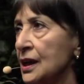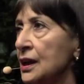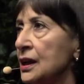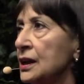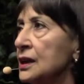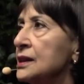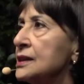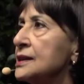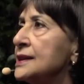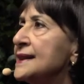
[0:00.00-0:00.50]

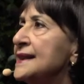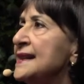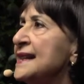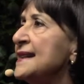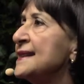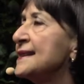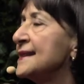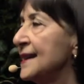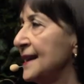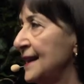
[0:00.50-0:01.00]

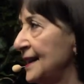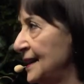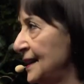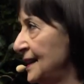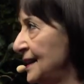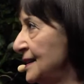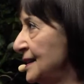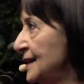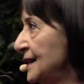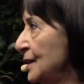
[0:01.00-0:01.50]
seasoning in
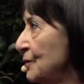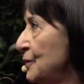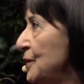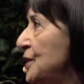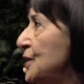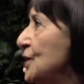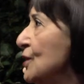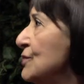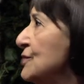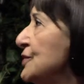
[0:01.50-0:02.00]
India. We
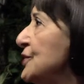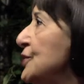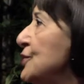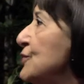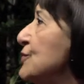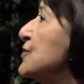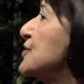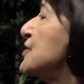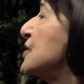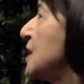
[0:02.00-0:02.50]
don't
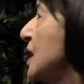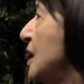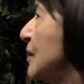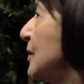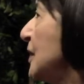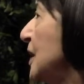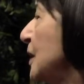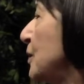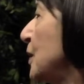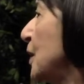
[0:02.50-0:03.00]
use
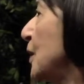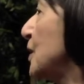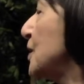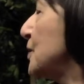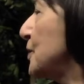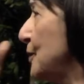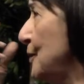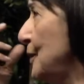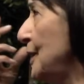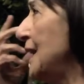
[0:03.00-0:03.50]
turmeric because
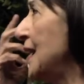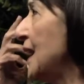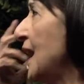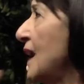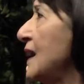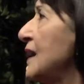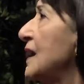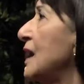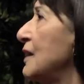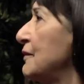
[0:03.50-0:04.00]
we
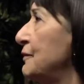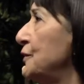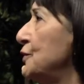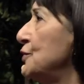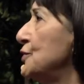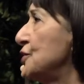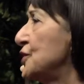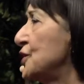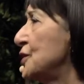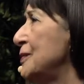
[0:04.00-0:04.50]
like our
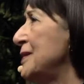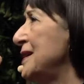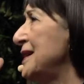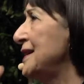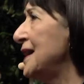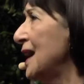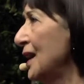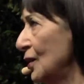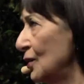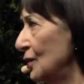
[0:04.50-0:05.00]
foods to be
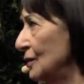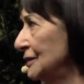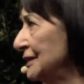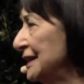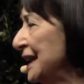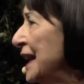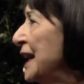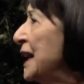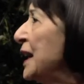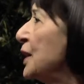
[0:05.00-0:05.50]
yellow.
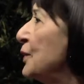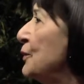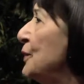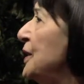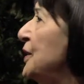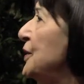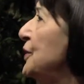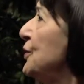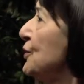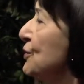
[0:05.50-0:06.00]
We
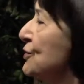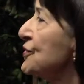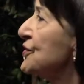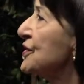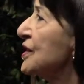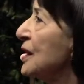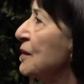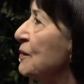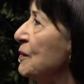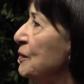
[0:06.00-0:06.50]
use
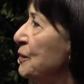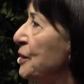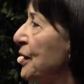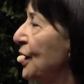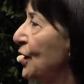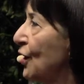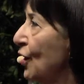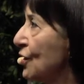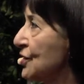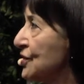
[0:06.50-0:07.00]
them
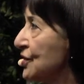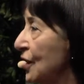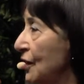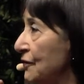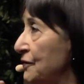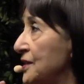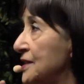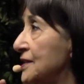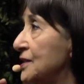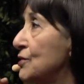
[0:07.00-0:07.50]
because of
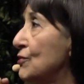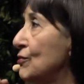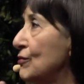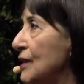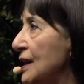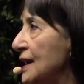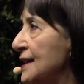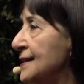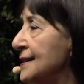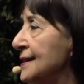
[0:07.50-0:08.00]
its
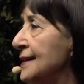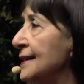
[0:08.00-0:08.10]
great